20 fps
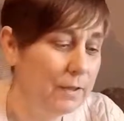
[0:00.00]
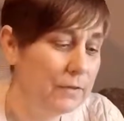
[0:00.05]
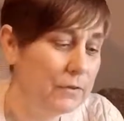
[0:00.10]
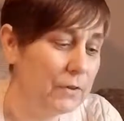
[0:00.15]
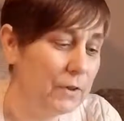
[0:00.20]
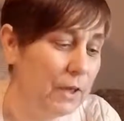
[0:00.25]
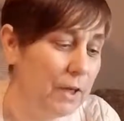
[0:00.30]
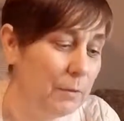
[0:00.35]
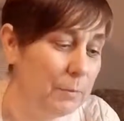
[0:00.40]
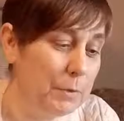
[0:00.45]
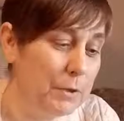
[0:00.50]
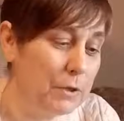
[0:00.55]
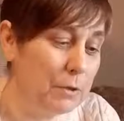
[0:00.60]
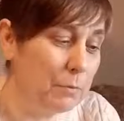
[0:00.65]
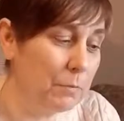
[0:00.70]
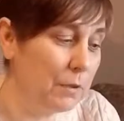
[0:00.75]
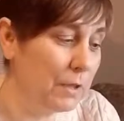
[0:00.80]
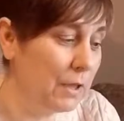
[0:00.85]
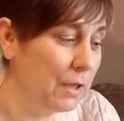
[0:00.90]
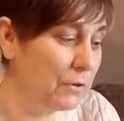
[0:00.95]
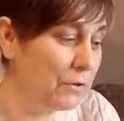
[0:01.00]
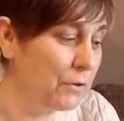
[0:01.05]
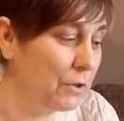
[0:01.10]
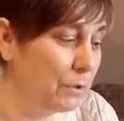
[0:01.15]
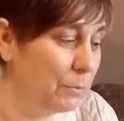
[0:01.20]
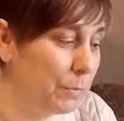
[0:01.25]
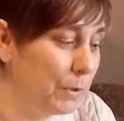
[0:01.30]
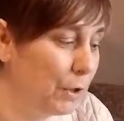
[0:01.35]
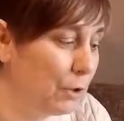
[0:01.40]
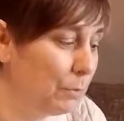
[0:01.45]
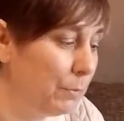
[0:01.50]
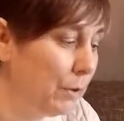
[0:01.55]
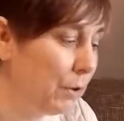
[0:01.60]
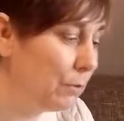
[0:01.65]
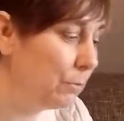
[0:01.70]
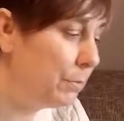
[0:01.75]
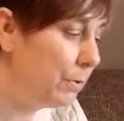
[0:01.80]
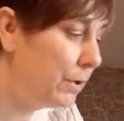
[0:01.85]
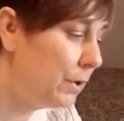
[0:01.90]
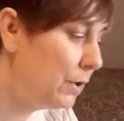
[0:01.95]
So that'll be something else that'll be coming
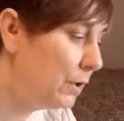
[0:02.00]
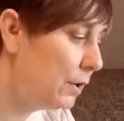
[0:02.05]
up.